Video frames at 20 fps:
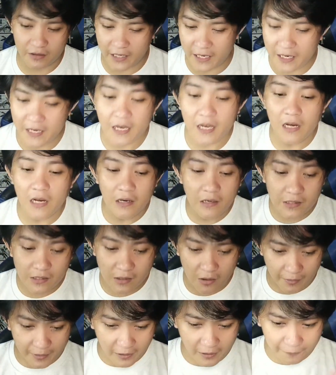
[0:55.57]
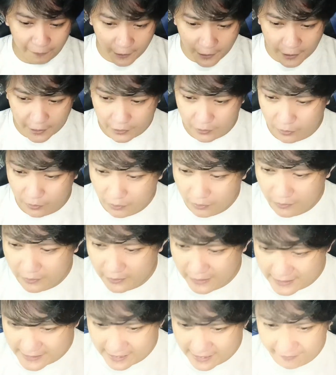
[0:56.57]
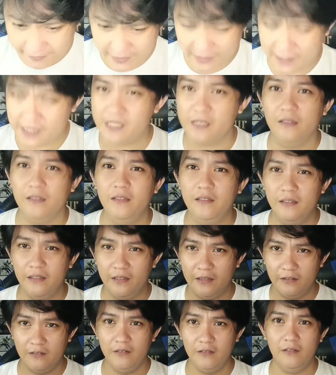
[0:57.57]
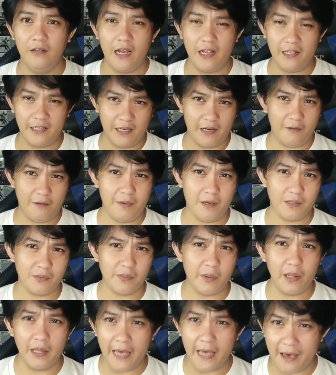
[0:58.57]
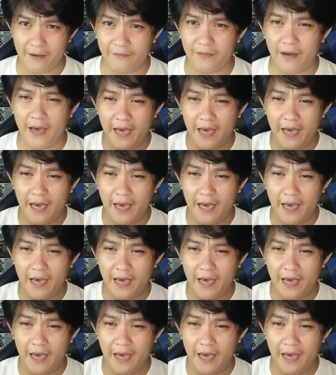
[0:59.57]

Okay, so without further ado, let's have this right here because we'll have